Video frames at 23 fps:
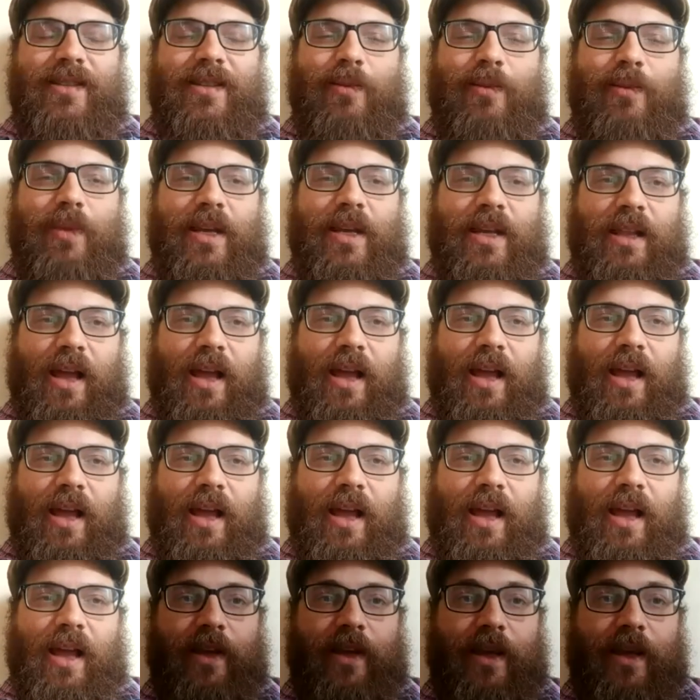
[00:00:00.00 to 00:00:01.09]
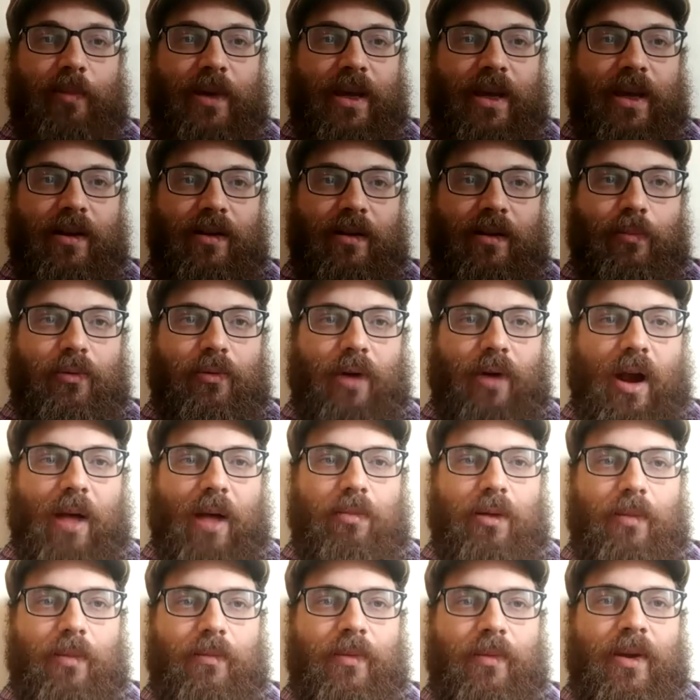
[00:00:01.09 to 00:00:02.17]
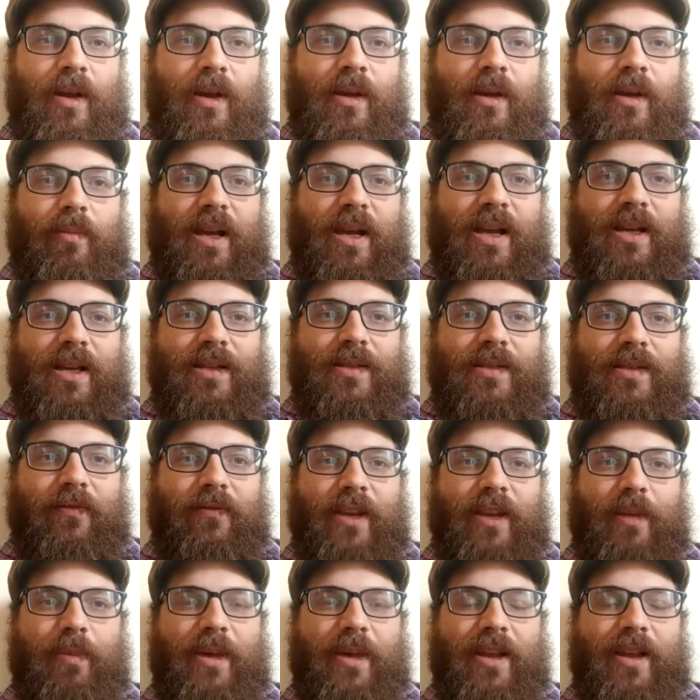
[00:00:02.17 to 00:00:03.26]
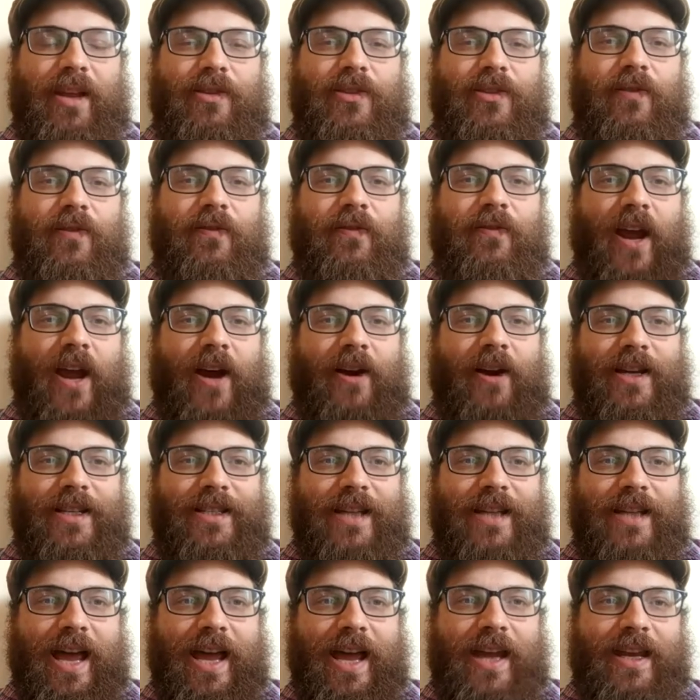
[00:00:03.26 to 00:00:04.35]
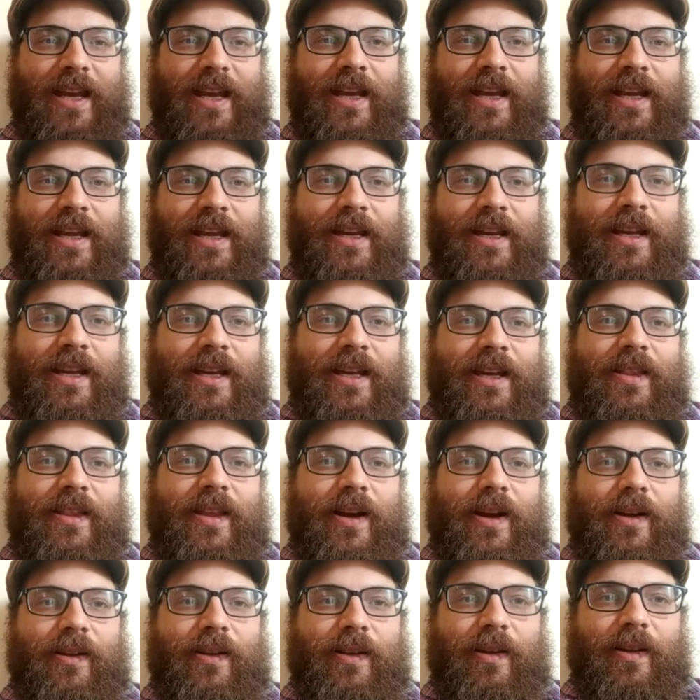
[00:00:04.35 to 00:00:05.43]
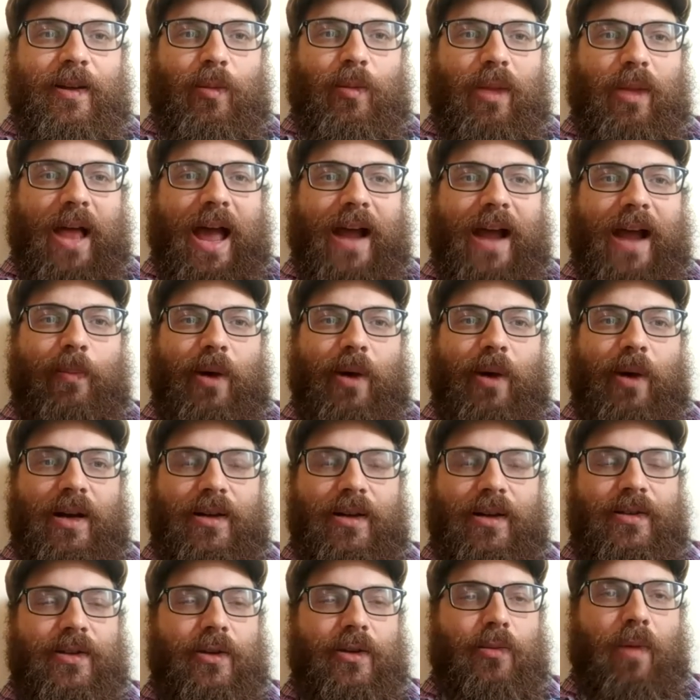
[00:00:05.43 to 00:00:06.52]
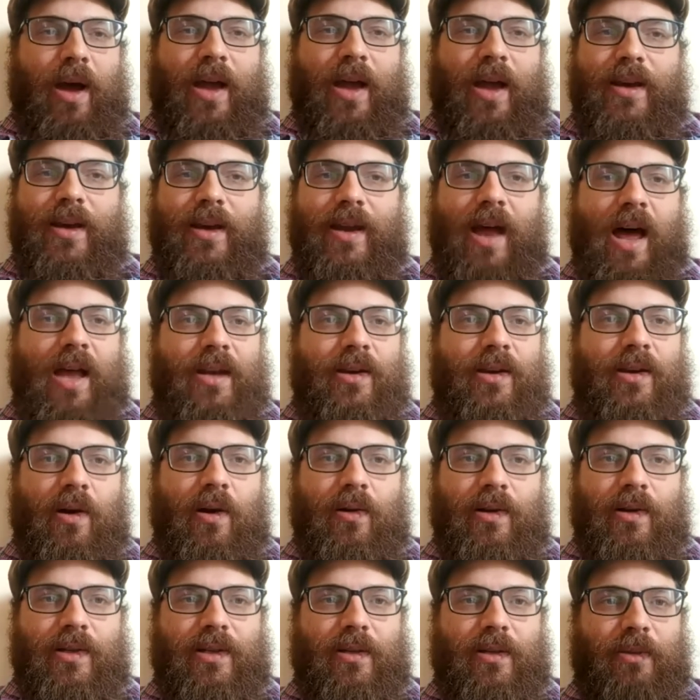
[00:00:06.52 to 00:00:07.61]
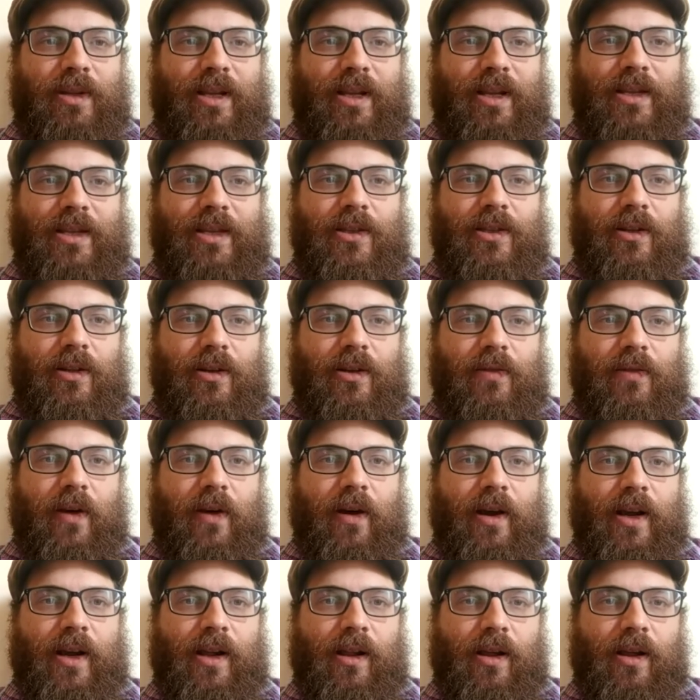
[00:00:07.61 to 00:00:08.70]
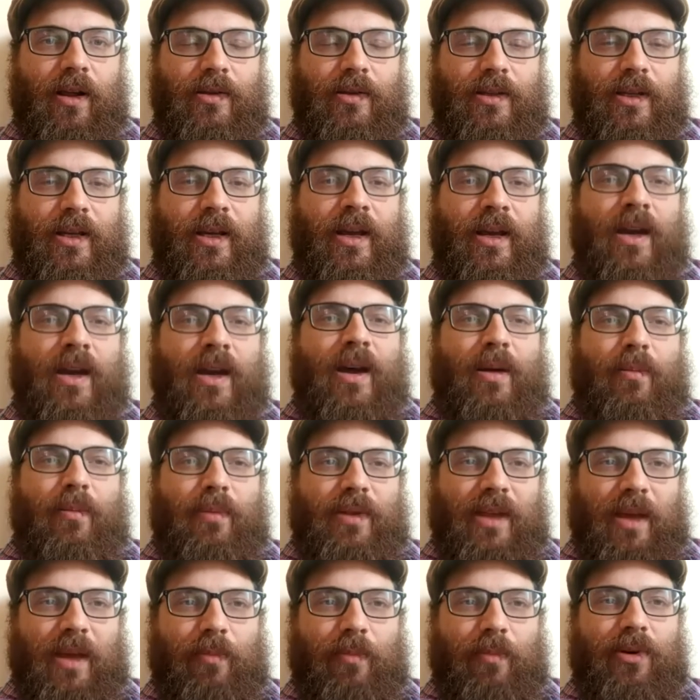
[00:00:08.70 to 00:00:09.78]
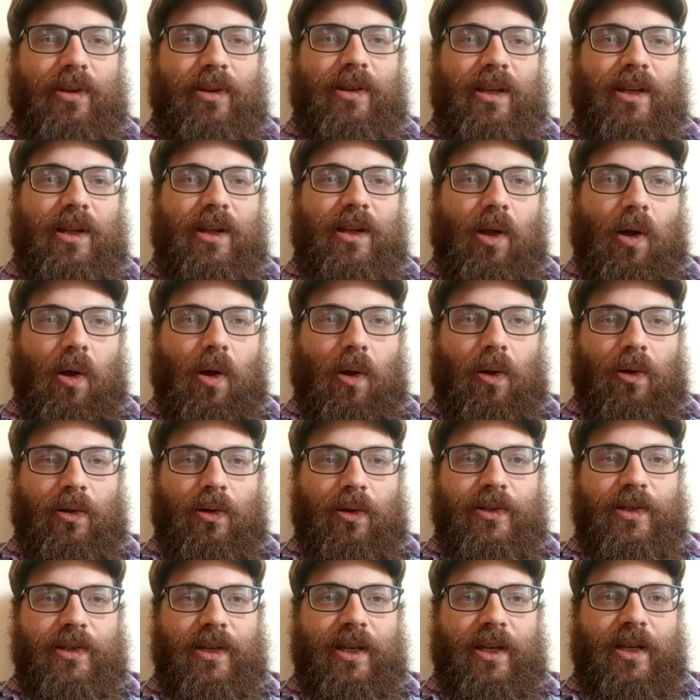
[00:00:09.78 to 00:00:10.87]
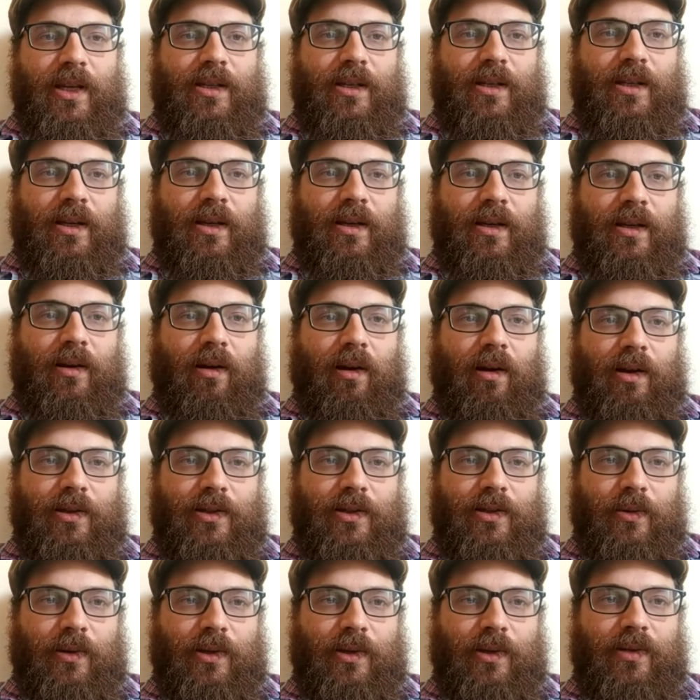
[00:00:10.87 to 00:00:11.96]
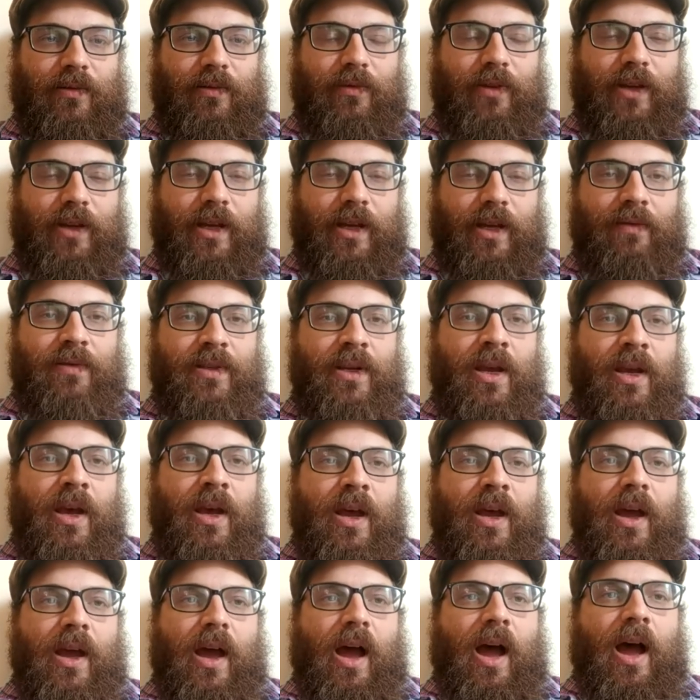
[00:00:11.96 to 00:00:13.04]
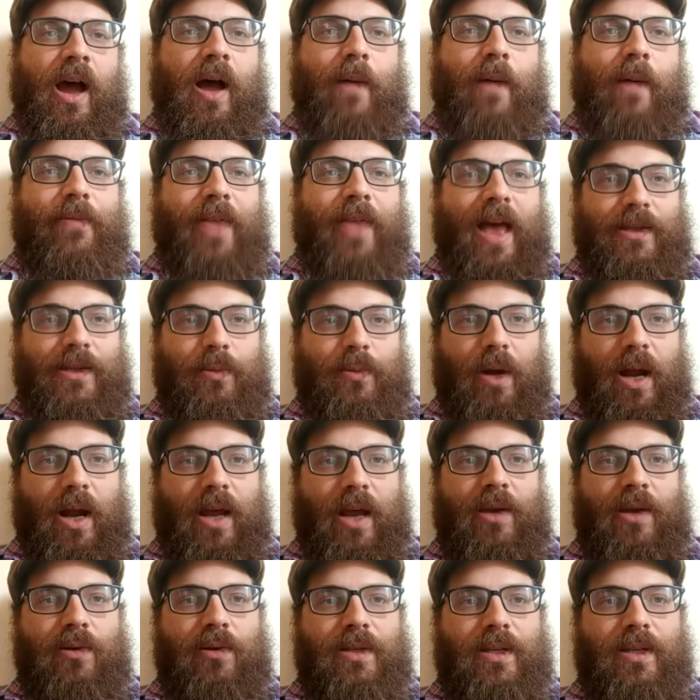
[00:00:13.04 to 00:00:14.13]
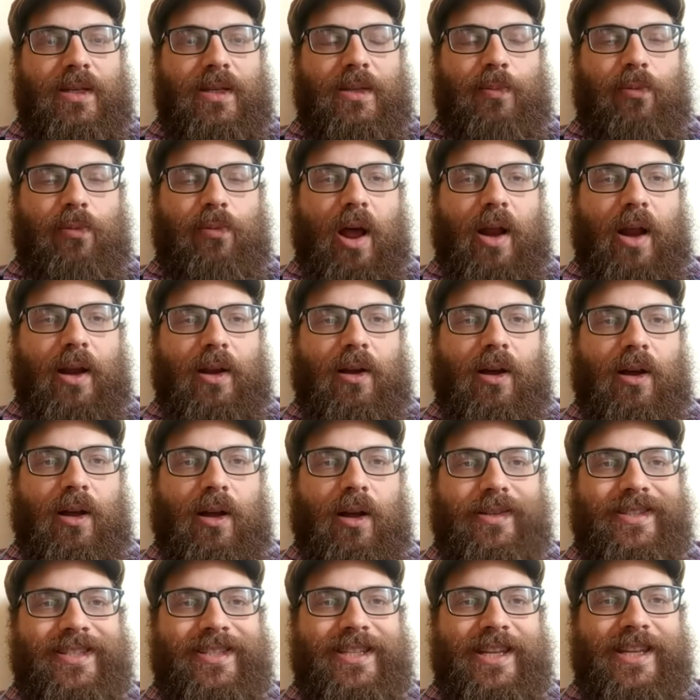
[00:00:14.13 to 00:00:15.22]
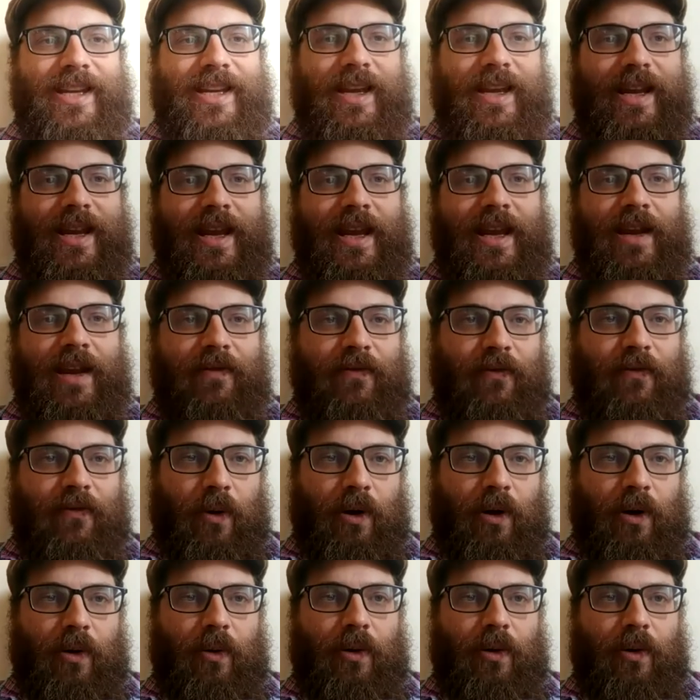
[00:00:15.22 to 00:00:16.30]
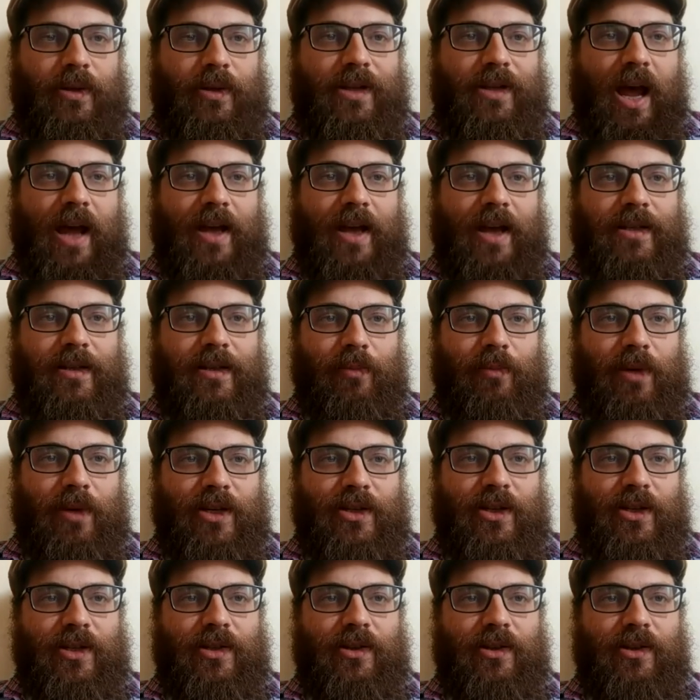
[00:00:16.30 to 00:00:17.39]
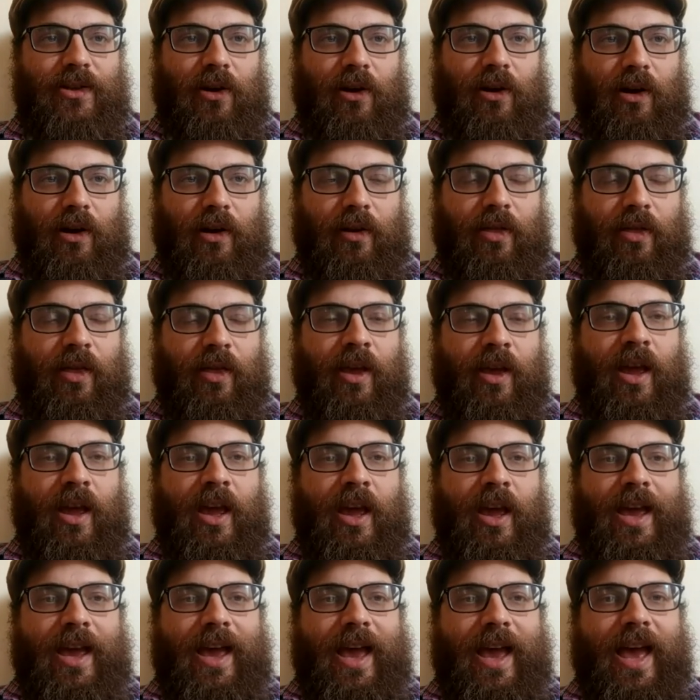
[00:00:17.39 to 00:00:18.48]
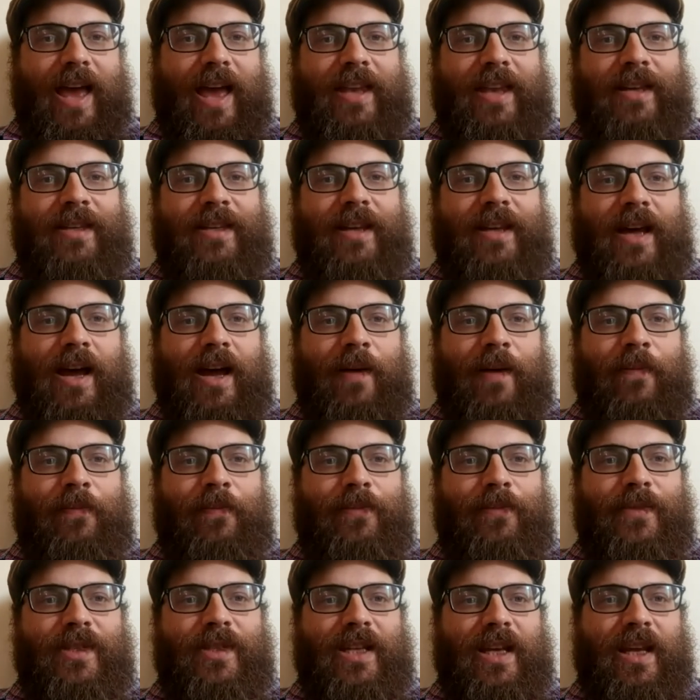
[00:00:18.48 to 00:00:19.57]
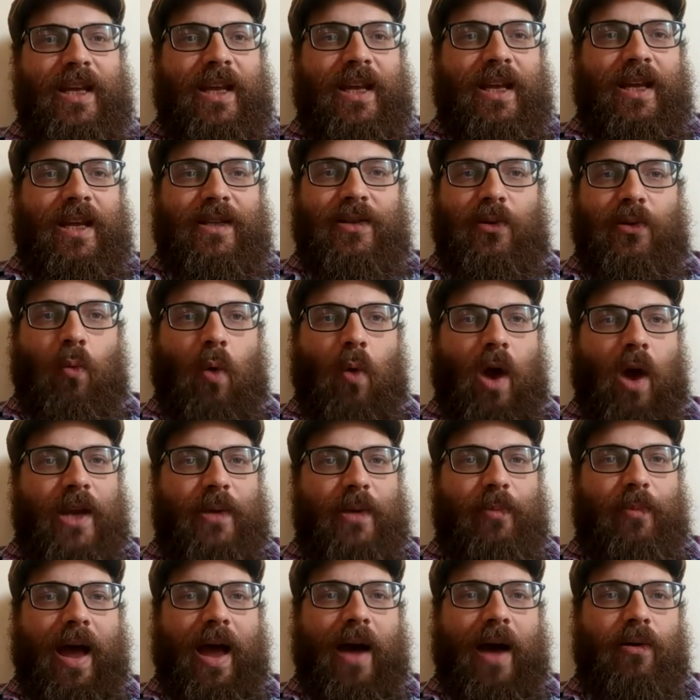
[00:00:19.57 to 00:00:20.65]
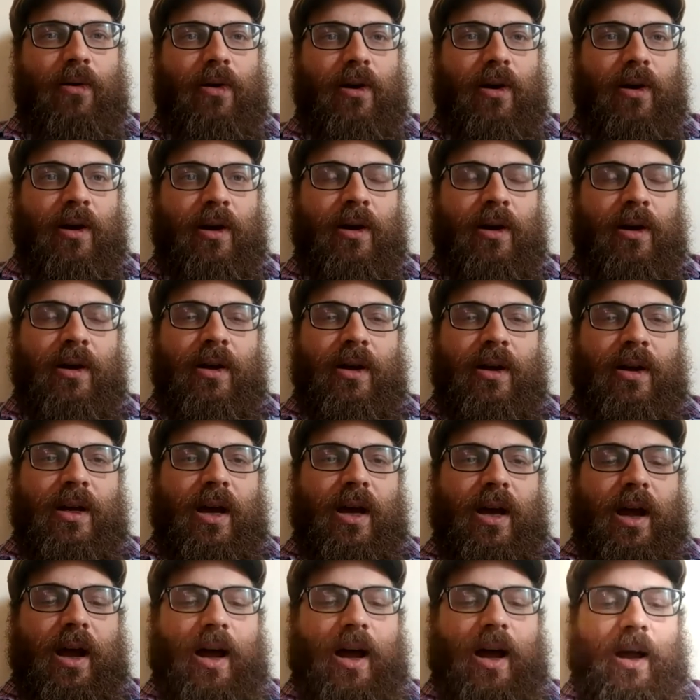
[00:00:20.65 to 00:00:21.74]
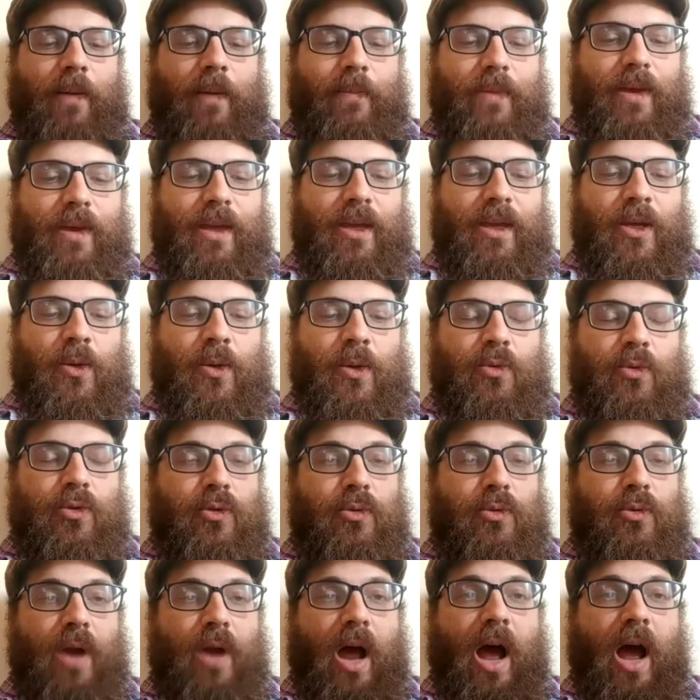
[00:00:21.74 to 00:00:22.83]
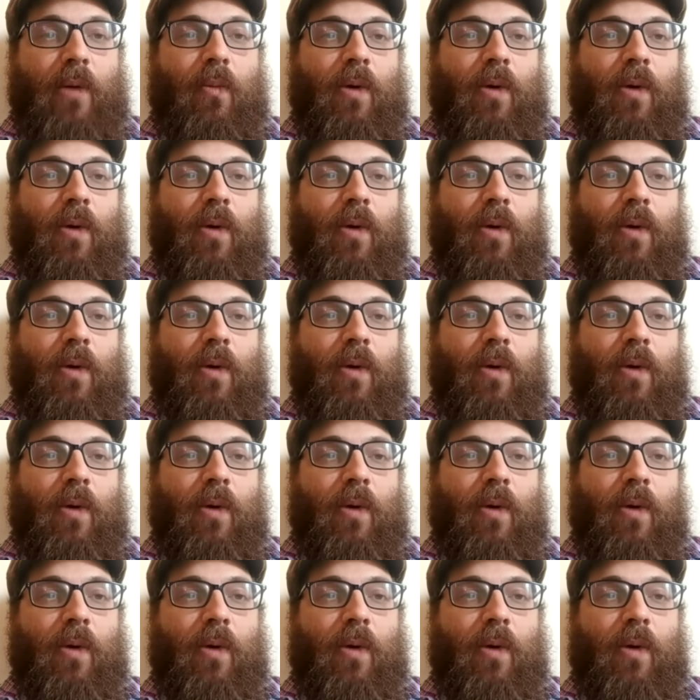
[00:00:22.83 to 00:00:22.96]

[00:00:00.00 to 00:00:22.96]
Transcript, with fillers: to me like the flea beetle problem because flea beetles are very tiny they're little black bugs. You might not notice them unless you look very closely, but they put little holes into all sorts of leaves. Um, that's what I use this product called DE for, or diatomaceous earth. And um, DE is a white powder. Um, you do not